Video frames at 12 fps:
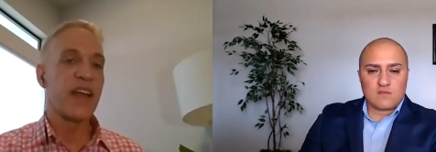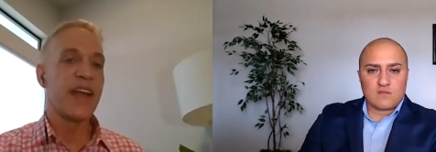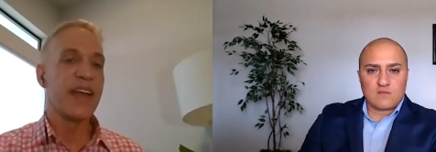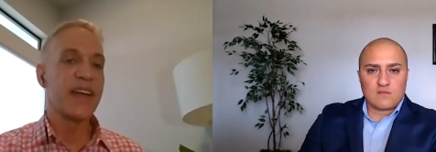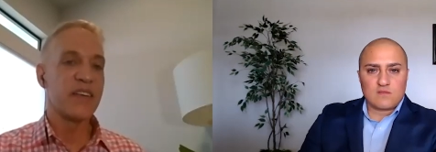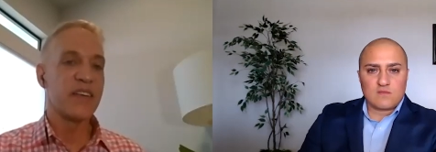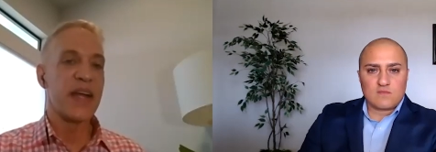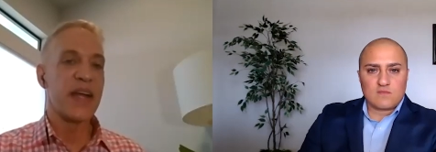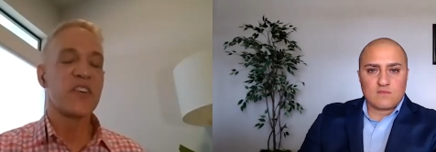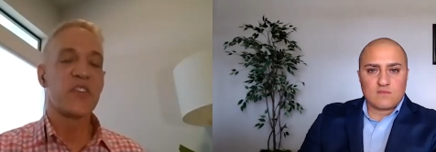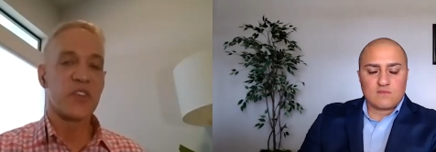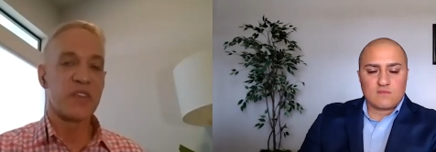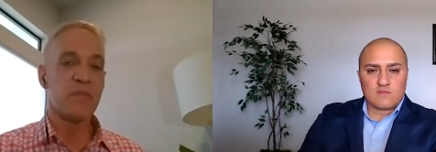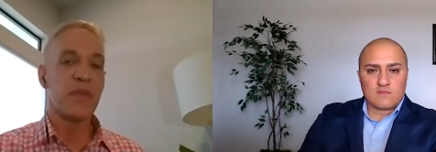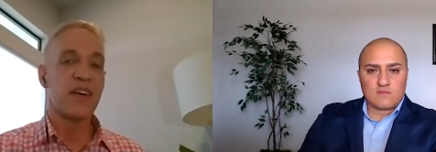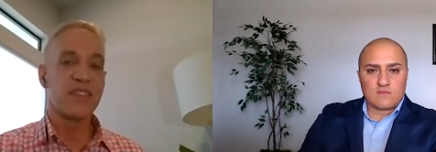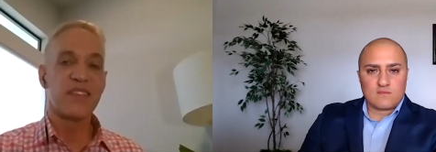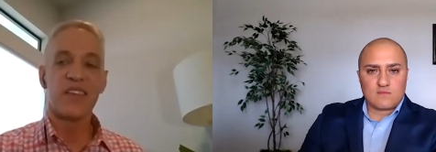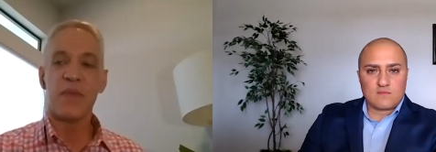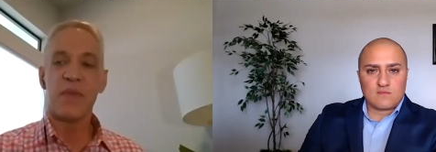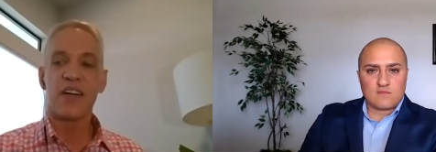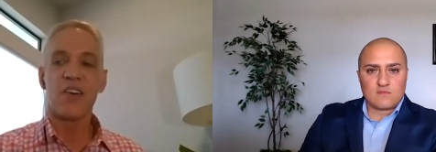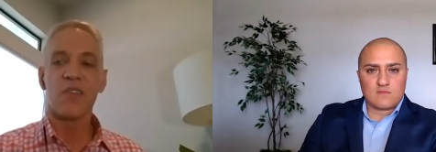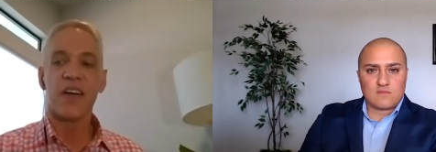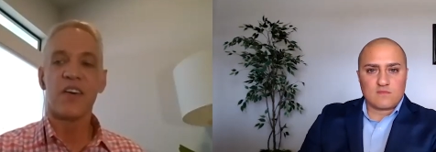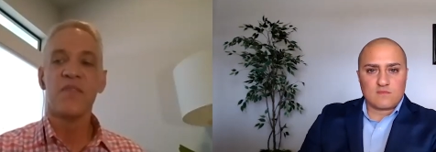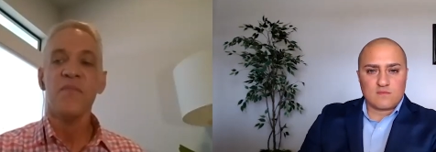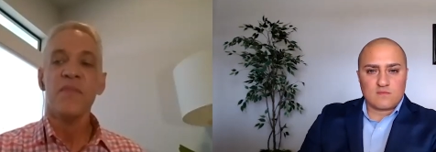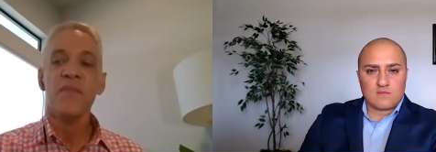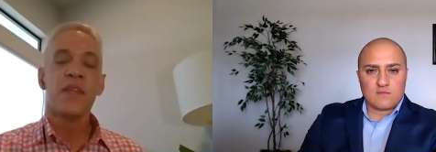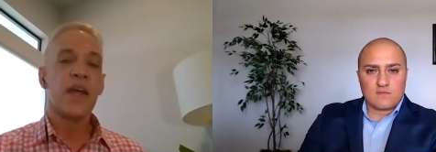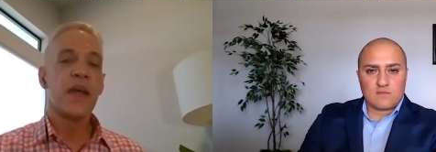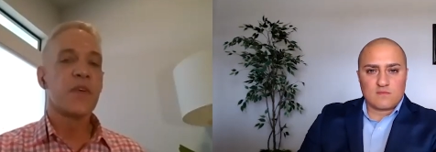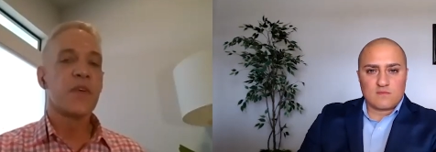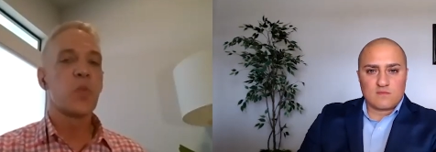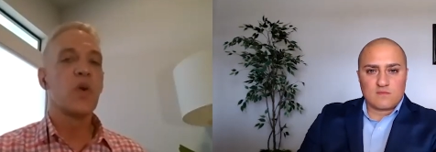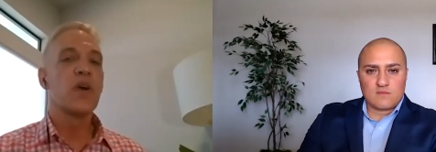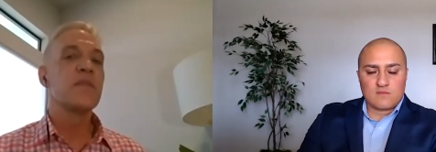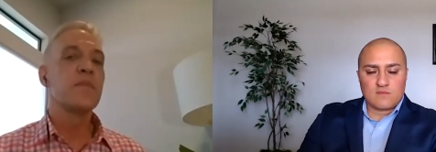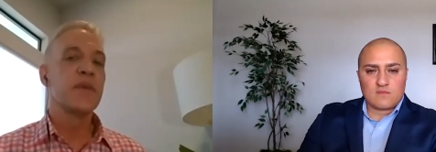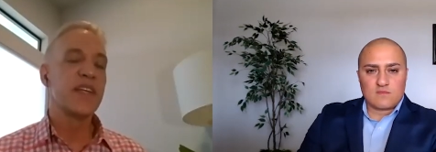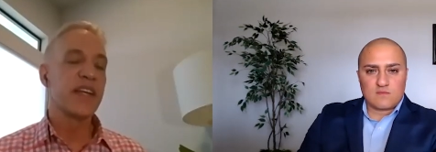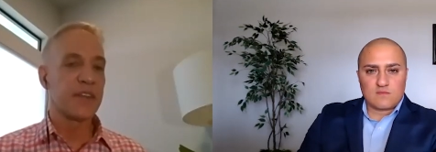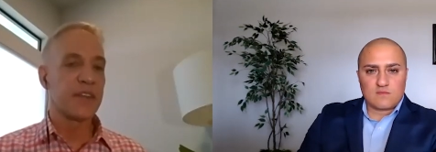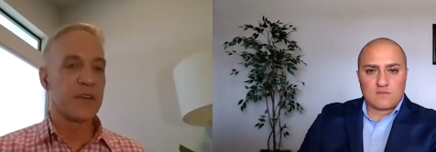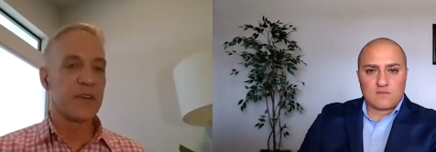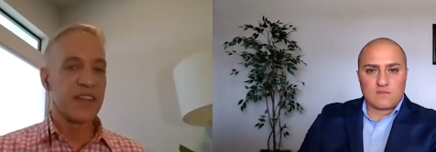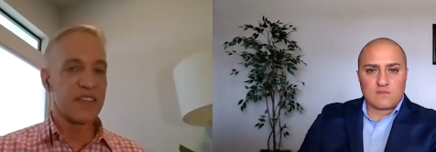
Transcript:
Speaker 1: and managers and bosses in my career, and there's one in particular that